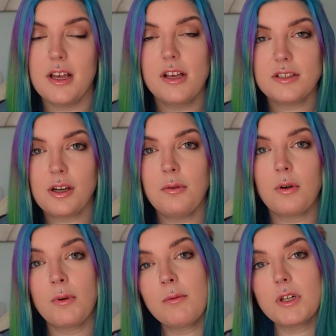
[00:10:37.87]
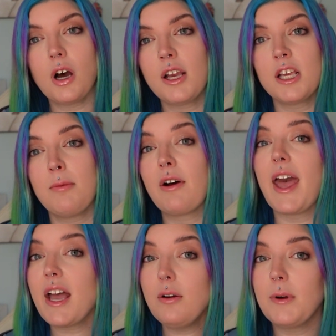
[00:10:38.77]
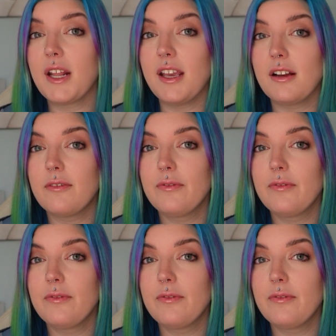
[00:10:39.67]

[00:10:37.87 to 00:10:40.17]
So when we're talking about equity,